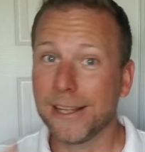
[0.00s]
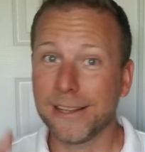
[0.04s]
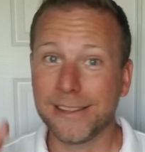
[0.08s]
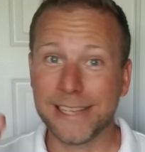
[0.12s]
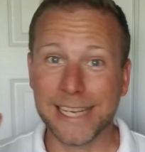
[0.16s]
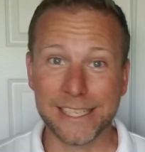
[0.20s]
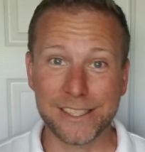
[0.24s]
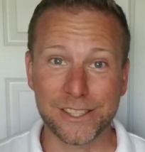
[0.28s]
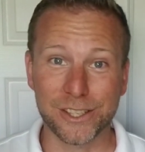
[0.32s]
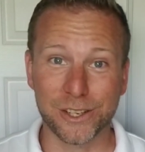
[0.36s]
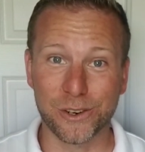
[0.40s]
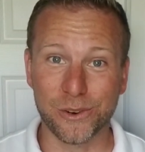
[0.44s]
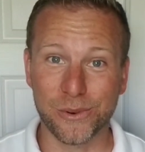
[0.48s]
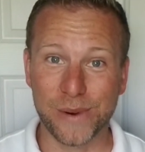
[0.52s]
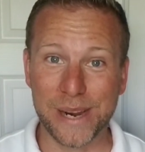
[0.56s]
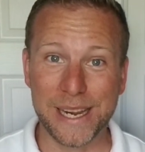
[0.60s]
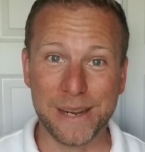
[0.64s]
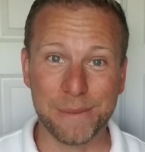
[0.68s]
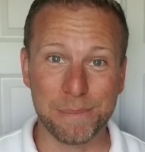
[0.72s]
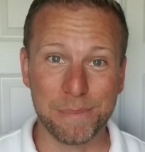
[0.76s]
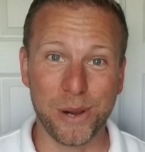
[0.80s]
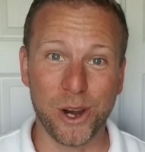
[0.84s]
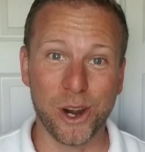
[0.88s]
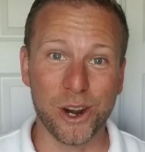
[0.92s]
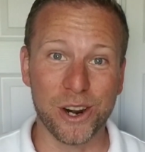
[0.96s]
That's a
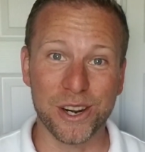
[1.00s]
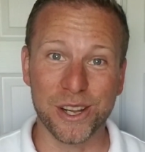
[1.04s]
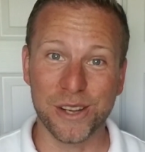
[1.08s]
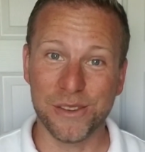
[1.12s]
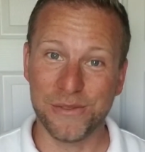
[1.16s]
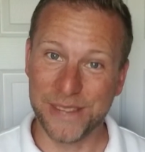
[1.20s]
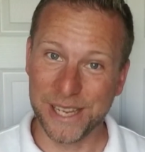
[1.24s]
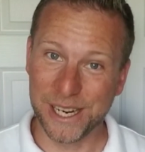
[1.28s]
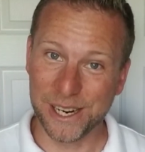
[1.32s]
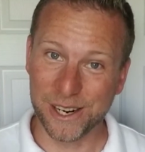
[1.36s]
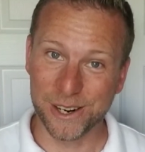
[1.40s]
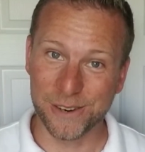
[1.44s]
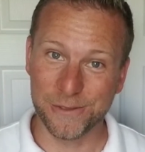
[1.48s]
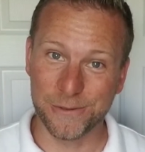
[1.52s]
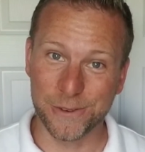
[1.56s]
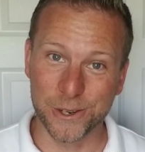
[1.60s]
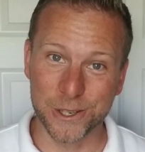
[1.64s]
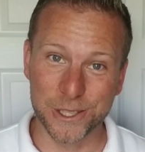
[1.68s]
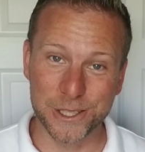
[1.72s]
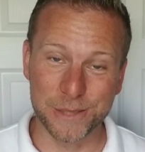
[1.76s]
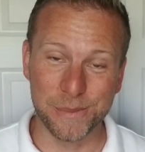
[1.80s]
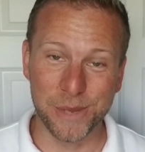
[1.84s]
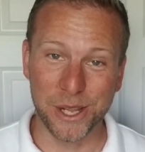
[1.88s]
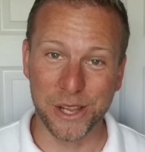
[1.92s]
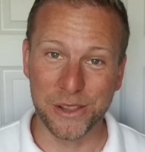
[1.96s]
great part of their
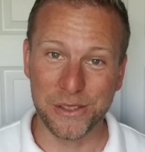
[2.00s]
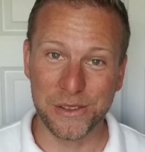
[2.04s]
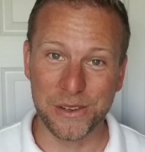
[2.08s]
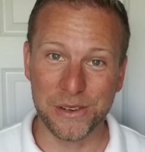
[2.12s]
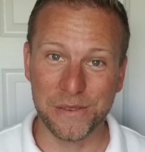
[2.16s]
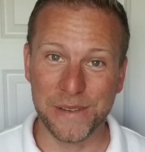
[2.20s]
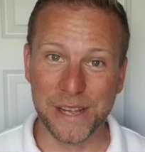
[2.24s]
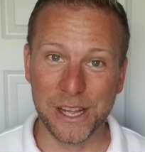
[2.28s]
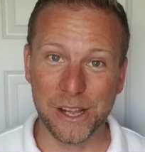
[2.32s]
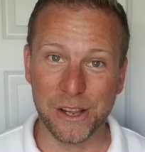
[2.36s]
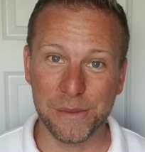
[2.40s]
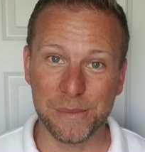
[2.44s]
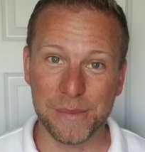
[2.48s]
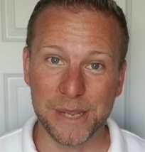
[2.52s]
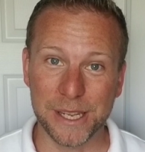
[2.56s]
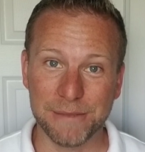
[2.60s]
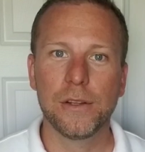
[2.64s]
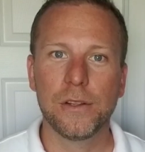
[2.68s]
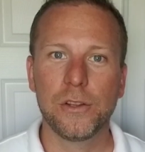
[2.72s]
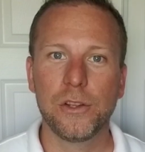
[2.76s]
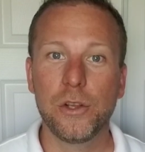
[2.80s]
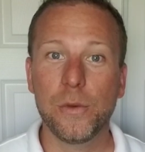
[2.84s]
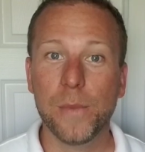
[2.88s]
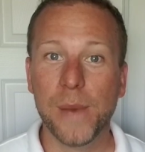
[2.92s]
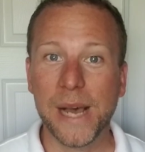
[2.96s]
first month development.
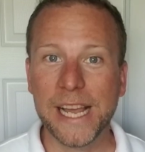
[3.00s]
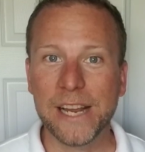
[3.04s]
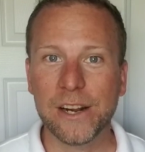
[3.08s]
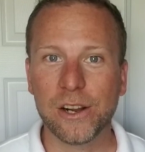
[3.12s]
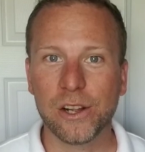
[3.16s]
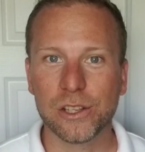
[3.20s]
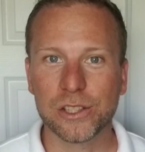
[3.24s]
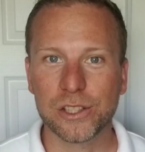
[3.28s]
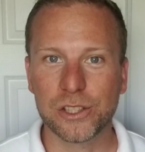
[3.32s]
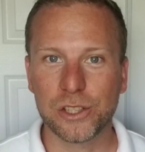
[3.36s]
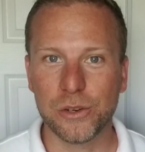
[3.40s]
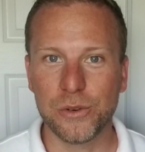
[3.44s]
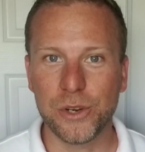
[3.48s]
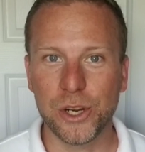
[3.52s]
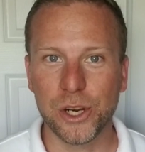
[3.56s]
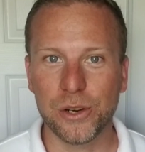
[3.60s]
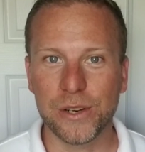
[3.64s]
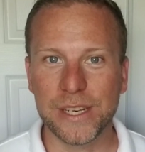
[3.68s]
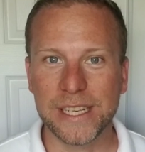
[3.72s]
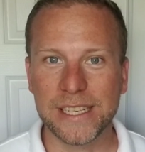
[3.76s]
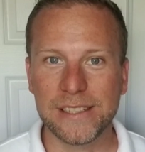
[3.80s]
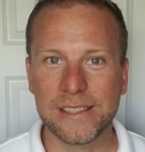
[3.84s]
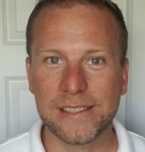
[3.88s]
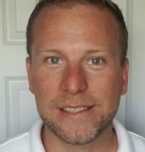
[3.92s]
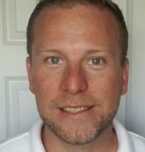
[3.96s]
You might also
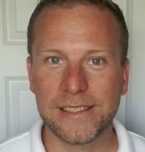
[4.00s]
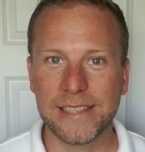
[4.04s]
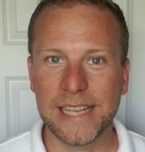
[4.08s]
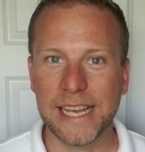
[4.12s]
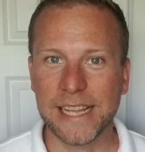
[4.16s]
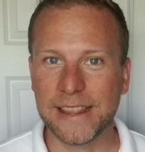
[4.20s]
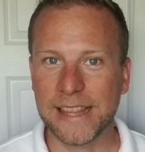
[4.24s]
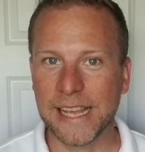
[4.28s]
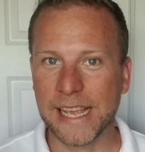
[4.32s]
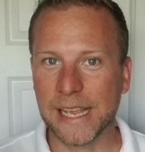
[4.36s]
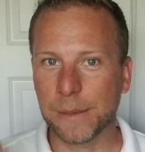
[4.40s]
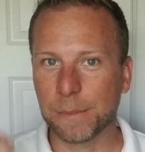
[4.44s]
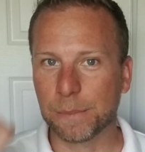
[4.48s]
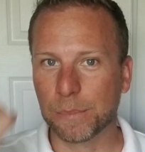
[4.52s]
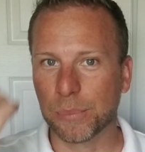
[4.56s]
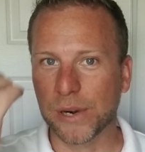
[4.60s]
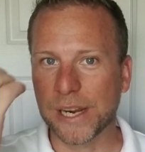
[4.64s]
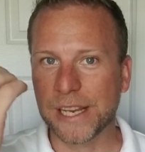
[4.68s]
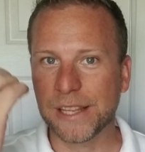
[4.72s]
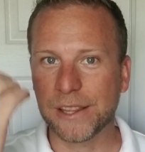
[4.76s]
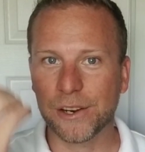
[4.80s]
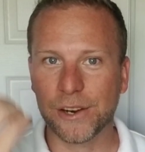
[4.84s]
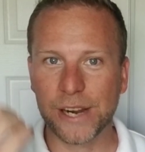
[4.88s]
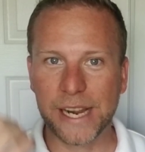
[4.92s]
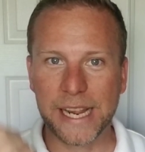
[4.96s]
notice that they
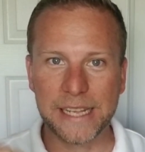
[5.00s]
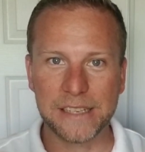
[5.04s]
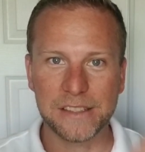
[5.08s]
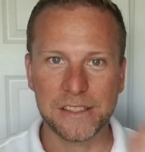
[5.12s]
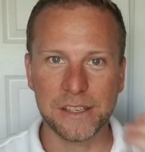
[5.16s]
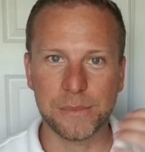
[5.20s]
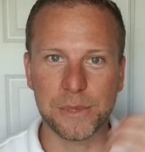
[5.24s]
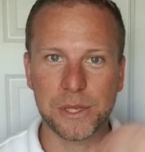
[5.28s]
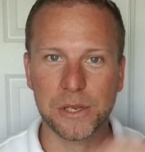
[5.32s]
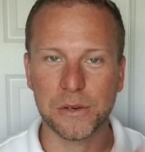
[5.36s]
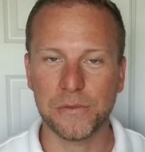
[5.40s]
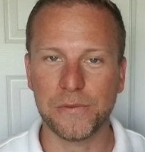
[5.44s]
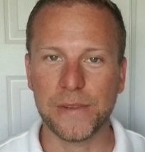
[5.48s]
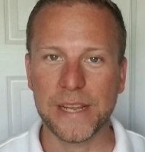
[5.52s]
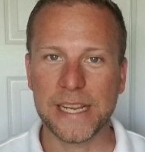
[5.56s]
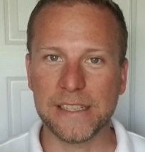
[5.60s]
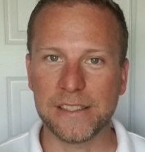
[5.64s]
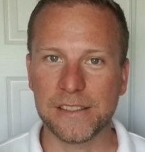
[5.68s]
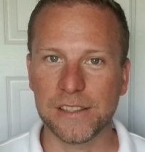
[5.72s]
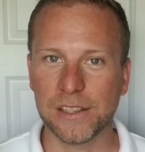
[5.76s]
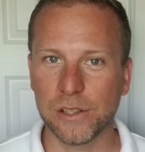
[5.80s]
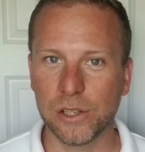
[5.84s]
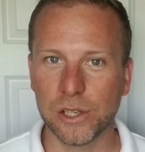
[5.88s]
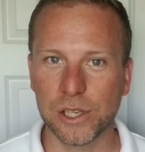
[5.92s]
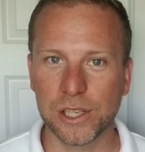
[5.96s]
bring their hands up to their face
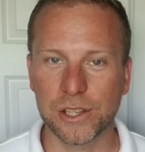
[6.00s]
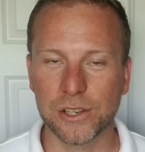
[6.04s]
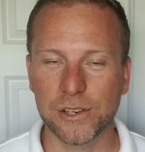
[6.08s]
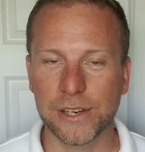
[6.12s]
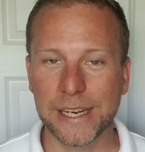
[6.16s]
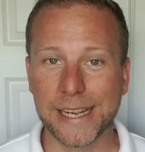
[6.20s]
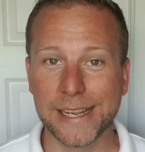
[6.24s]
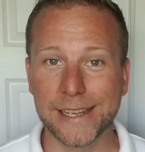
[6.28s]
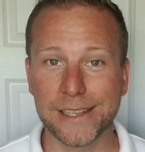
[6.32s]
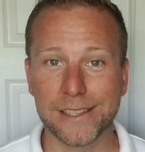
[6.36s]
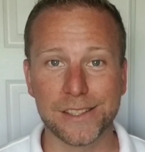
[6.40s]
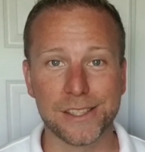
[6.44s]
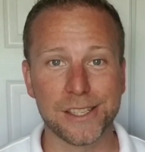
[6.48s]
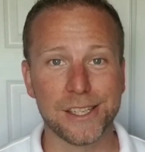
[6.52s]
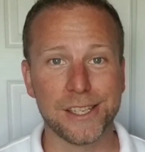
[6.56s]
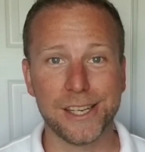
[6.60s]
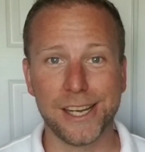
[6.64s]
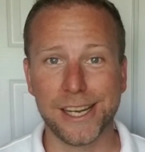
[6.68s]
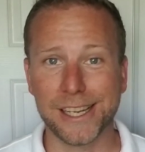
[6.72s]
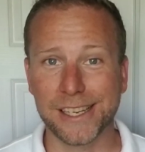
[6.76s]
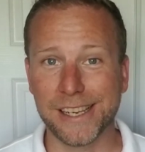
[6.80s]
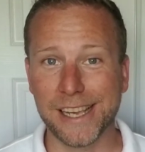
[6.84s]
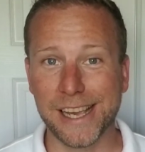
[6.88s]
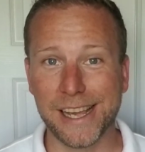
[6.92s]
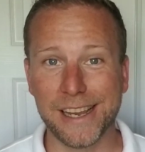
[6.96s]
to look at their hands.
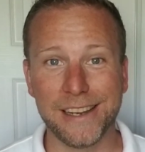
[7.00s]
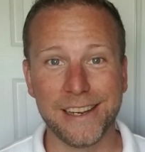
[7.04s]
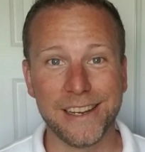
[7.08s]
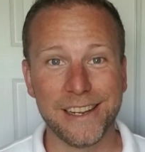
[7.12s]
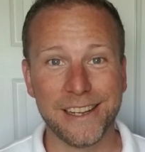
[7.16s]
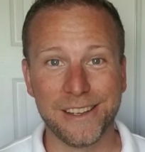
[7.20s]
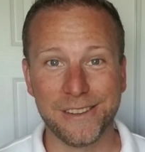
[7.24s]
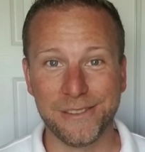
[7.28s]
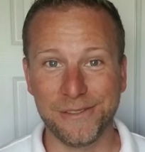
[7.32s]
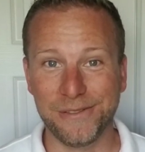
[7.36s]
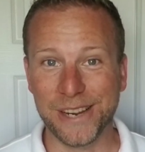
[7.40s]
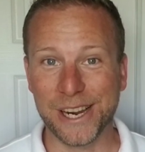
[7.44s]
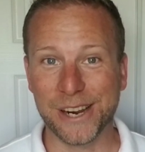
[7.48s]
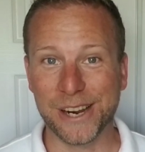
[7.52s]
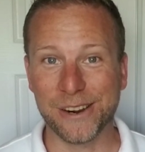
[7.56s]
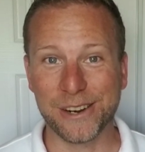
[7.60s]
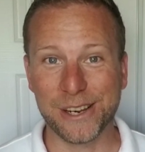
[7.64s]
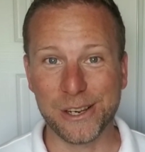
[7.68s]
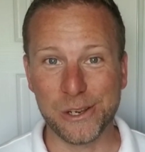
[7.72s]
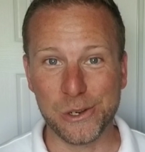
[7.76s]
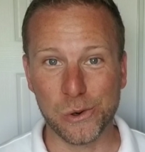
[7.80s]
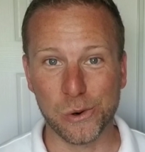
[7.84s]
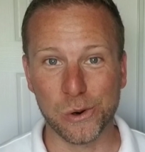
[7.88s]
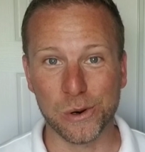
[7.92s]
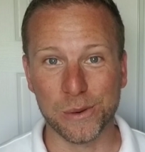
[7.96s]
Again, very
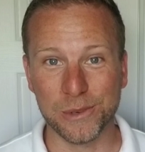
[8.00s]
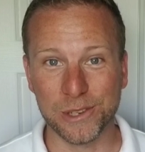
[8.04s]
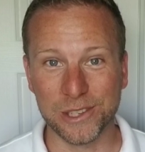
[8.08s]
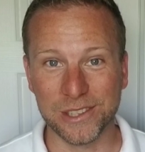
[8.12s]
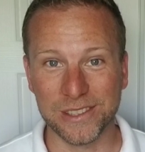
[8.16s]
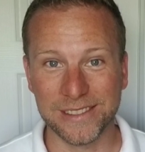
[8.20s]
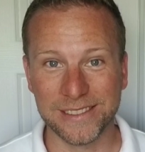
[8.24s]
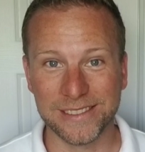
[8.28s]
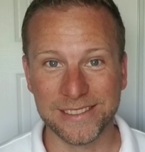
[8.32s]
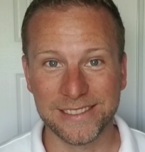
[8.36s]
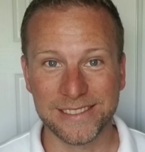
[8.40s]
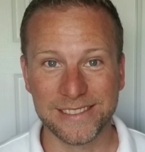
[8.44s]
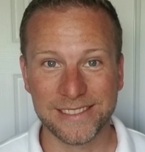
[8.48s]
normal.